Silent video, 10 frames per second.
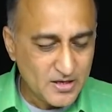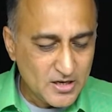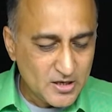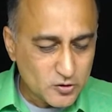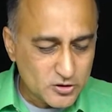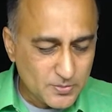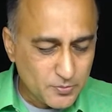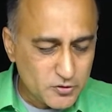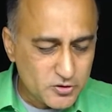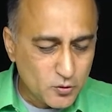So
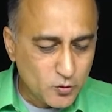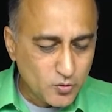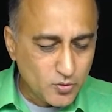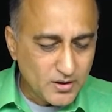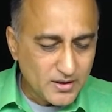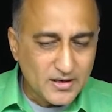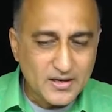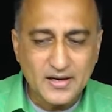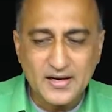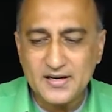suppose you
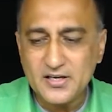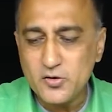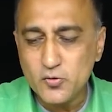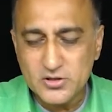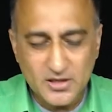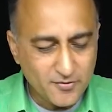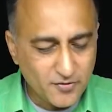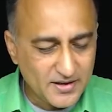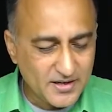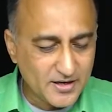create a user
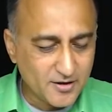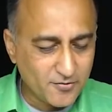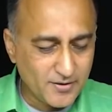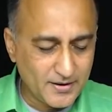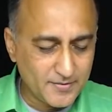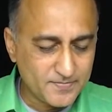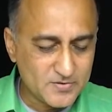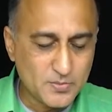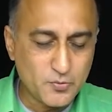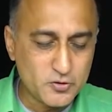defined header file
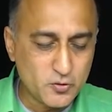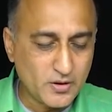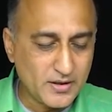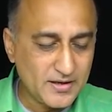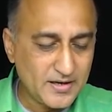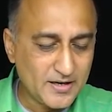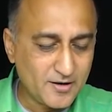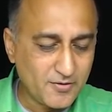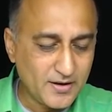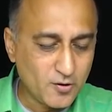suppose you create a header
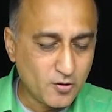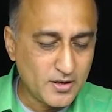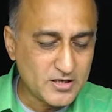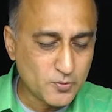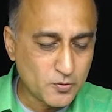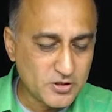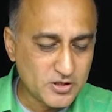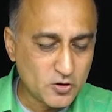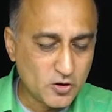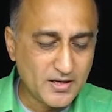file called as
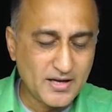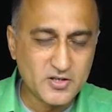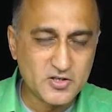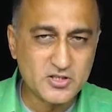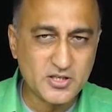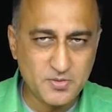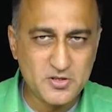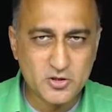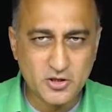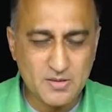projects.h that
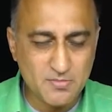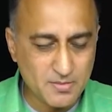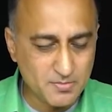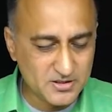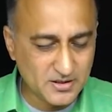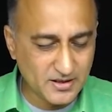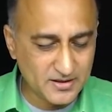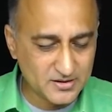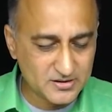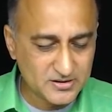means your team members
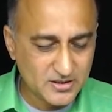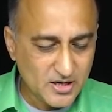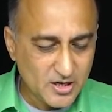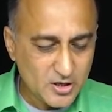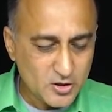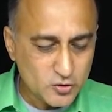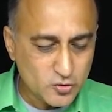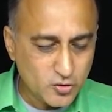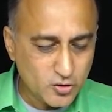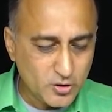create this
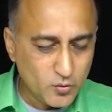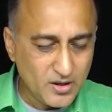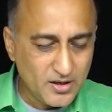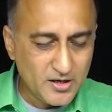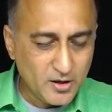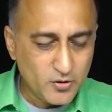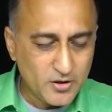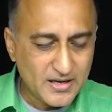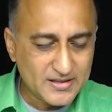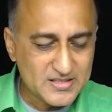so you will include
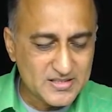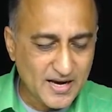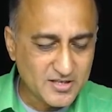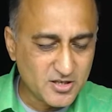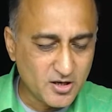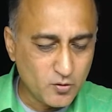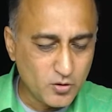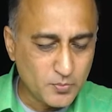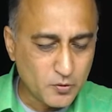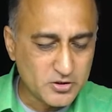it like this hash
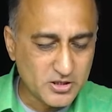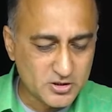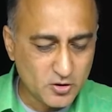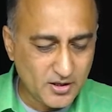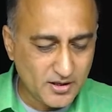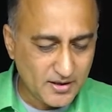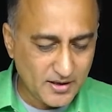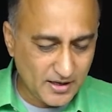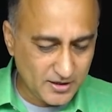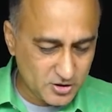include
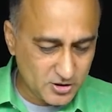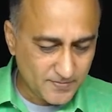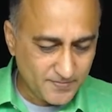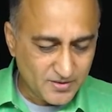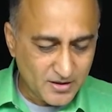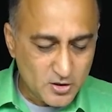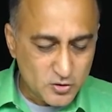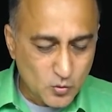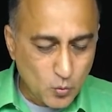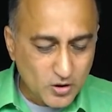projects.h
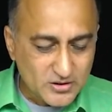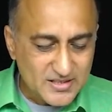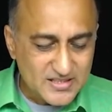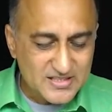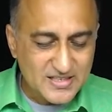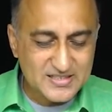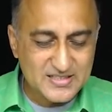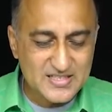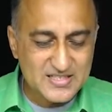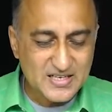so what this does
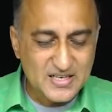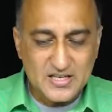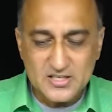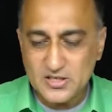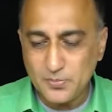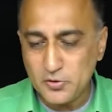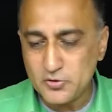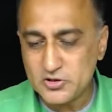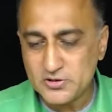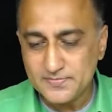is
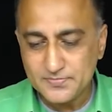suppose